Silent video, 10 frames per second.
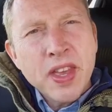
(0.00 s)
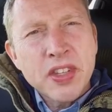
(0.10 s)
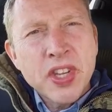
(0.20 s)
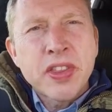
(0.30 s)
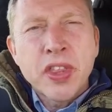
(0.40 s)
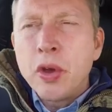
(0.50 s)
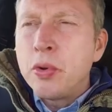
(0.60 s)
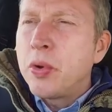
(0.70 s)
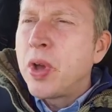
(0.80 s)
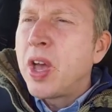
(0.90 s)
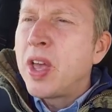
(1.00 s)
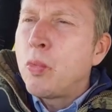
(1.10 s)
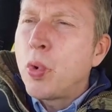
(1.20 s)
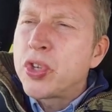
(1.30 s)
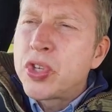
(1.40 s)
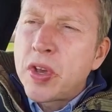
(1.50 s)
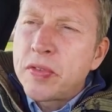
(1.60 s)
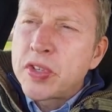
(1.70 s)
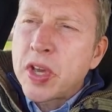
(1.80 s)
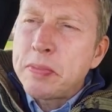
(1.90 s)
That said, though, what's
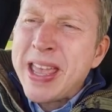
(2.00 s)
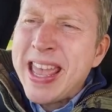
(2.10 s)
served up